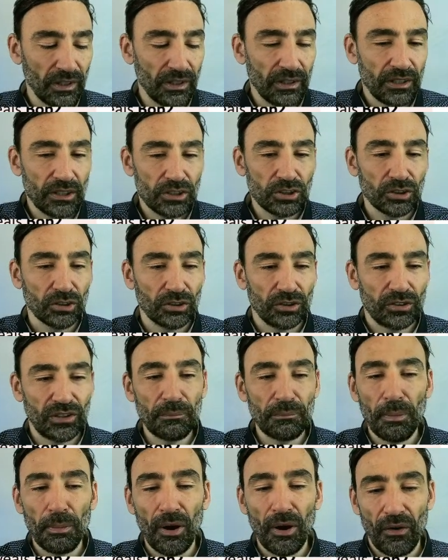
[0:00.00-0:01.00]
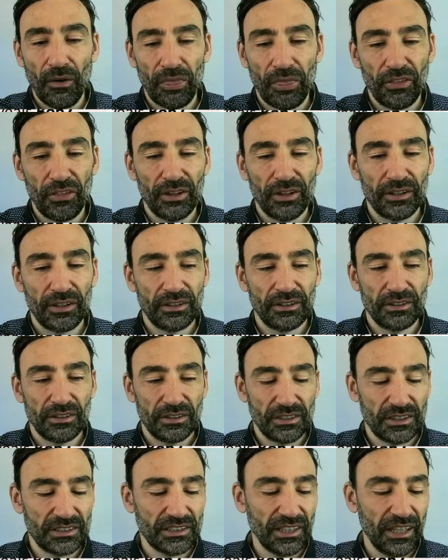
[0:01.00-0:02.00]
So they both
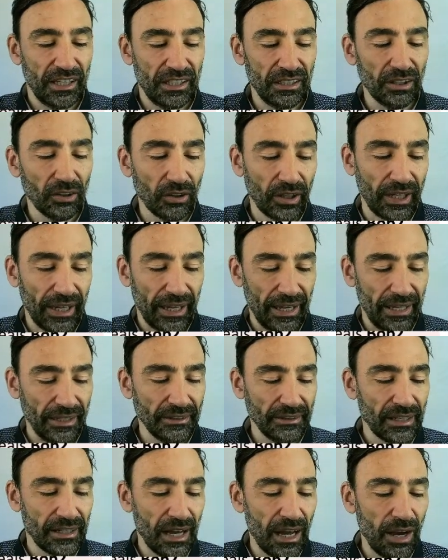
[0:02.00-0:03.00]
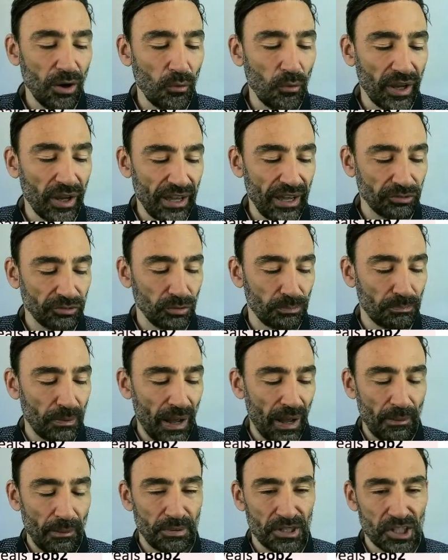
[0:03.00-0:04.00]
say, okay, now we have to
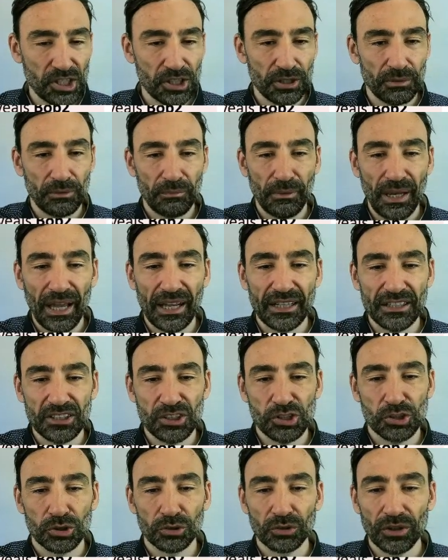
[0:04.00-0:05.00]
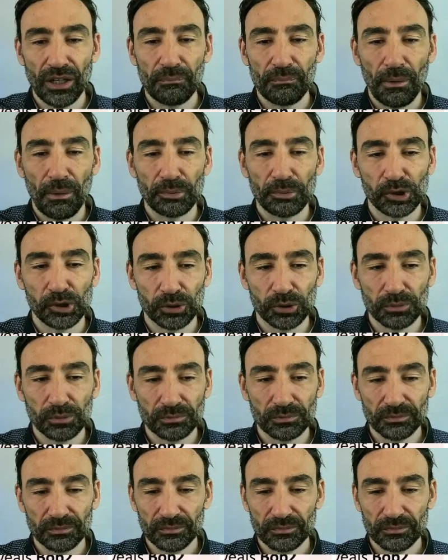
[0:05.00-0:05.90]
publish Alice2 and Bob2.